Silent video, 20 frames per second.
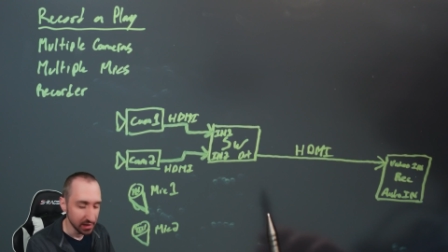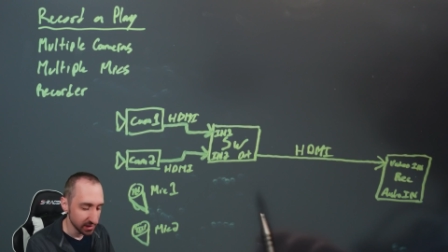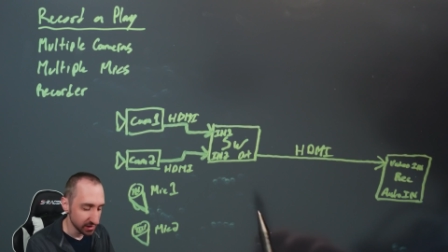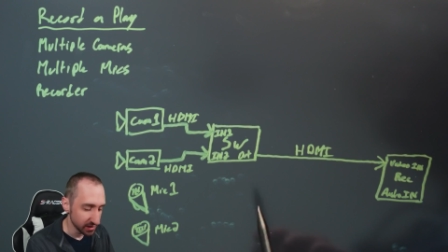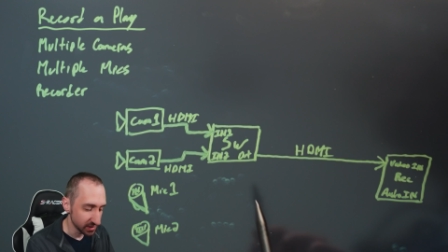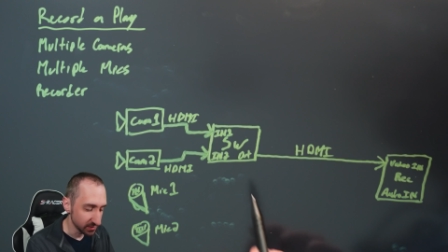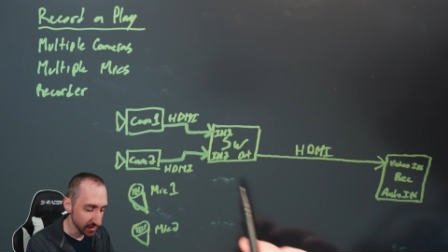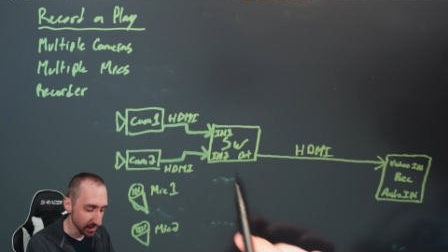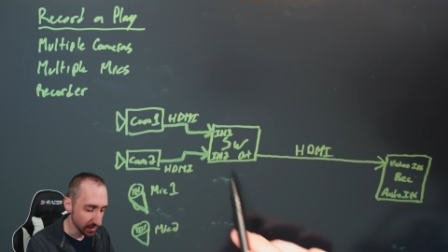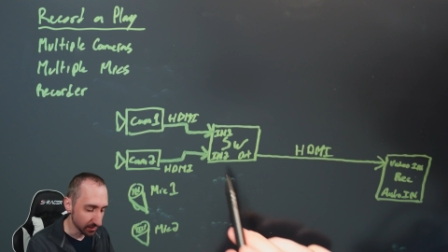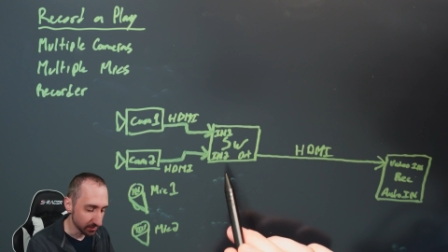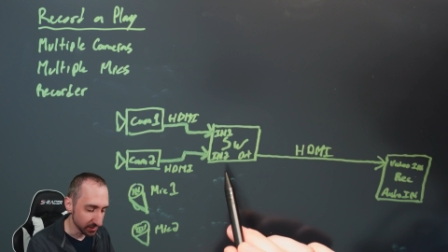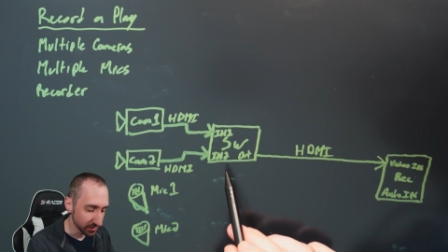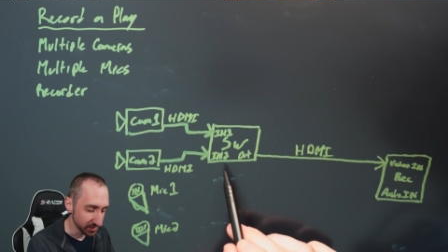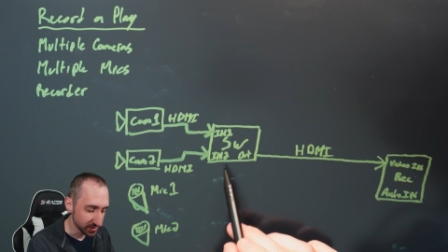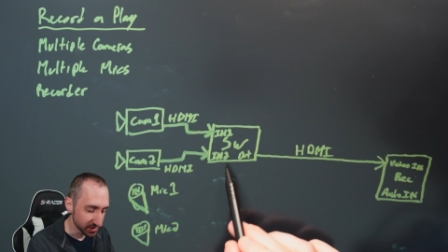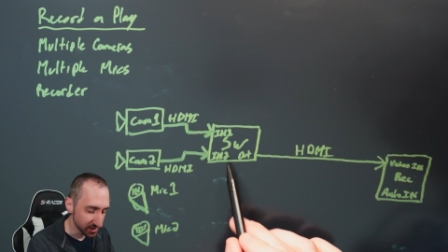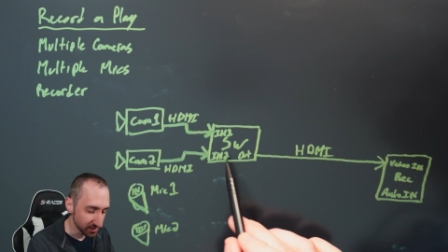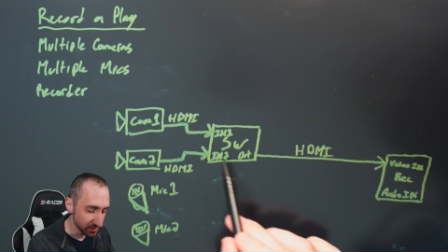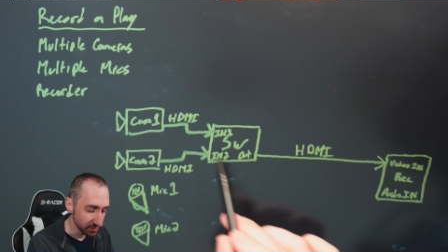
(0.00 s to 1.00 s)
to be able
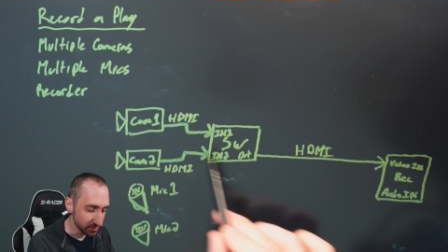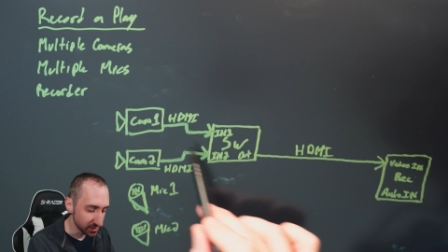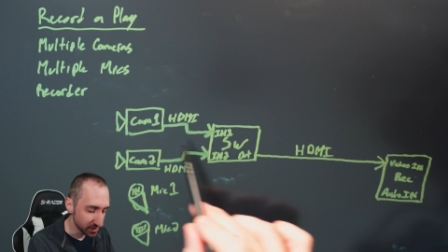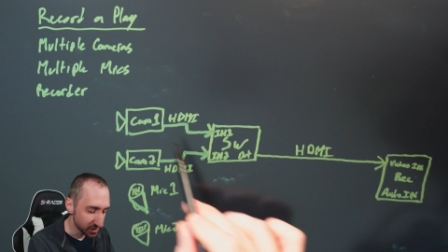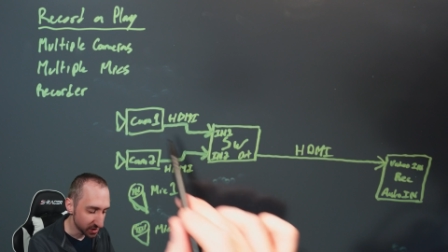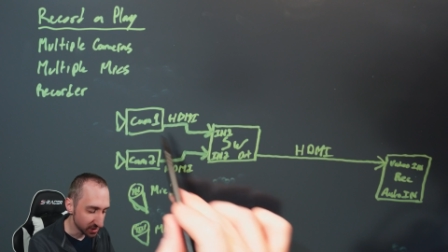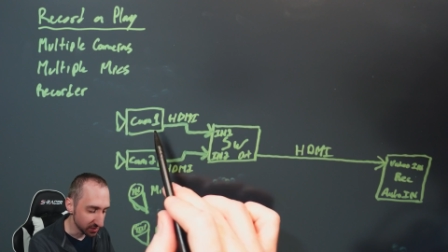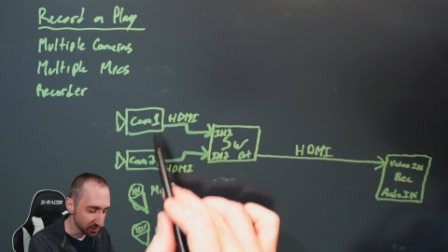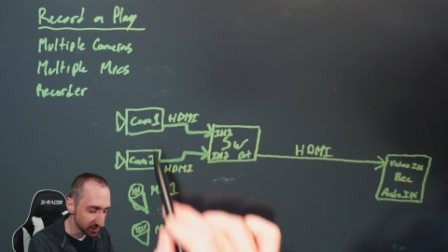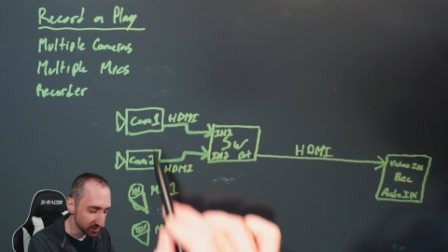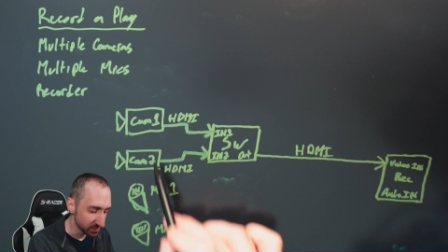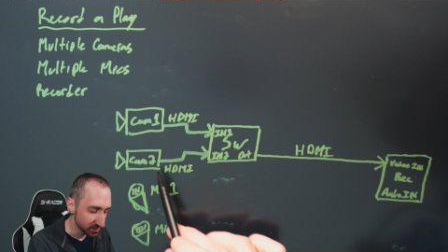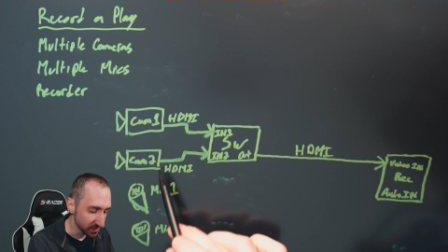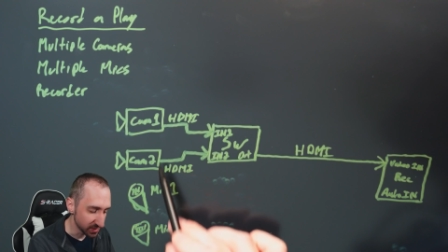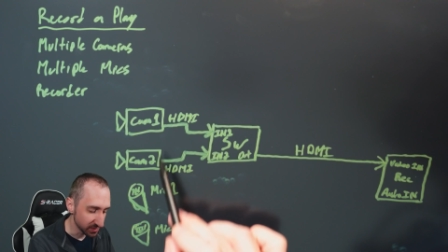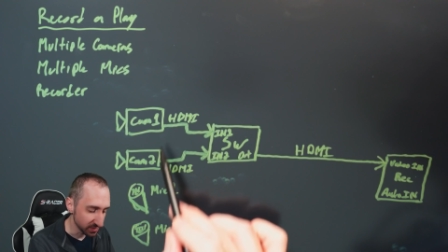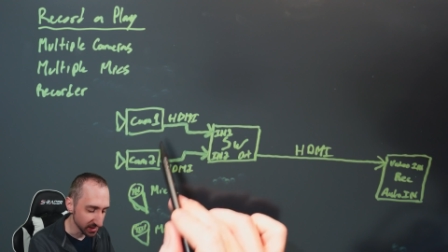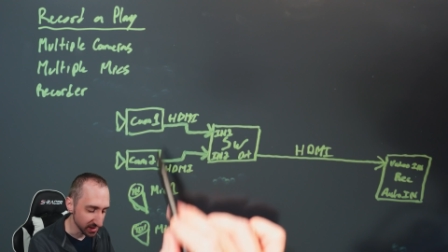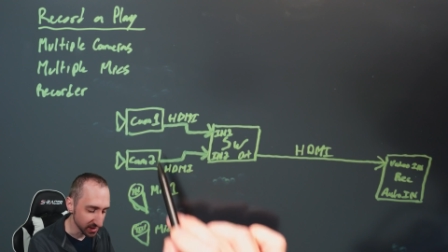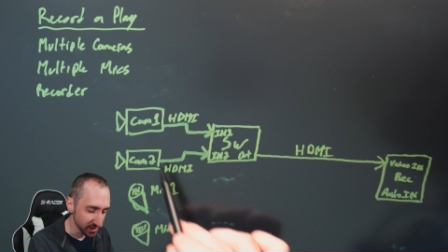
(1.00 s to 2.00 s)
to choose
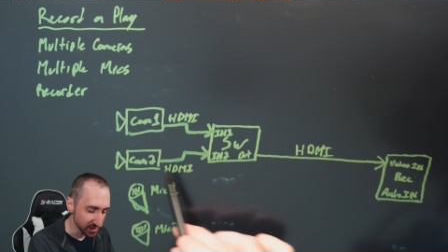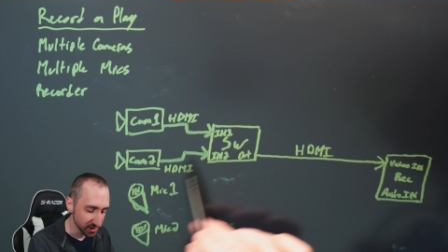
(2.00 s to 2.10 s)
between the